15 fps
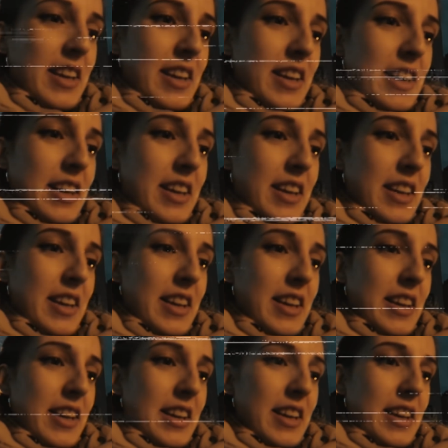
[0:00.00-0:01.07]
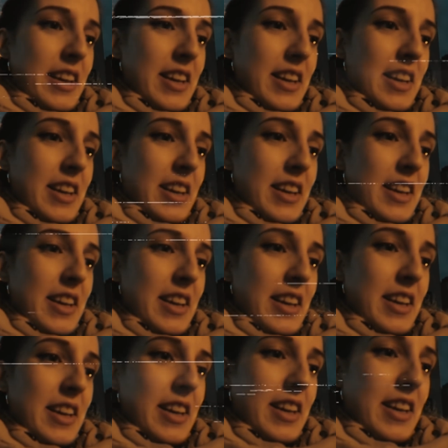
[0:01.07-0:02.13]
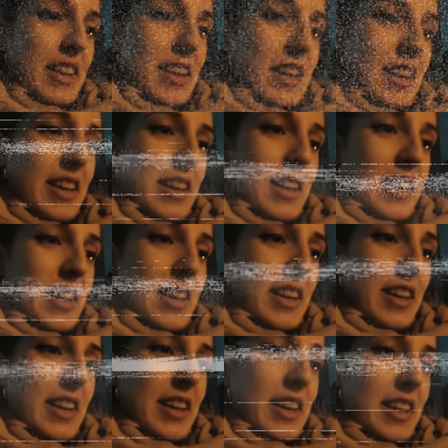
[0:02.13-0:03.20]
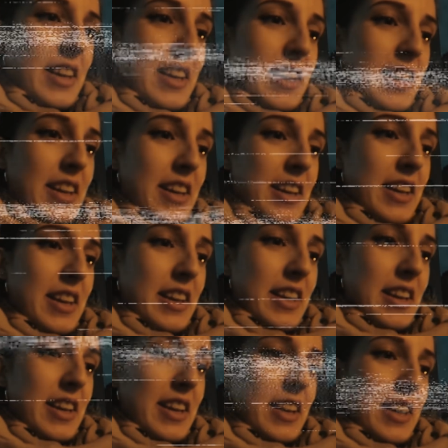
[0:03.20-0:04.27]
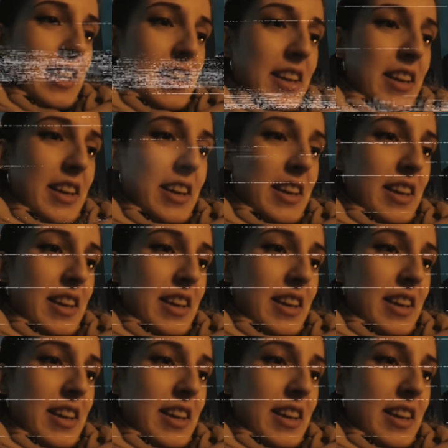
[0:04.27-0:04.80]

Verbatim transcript: and I did just arrive. I was cranky, I was tired, and yes, it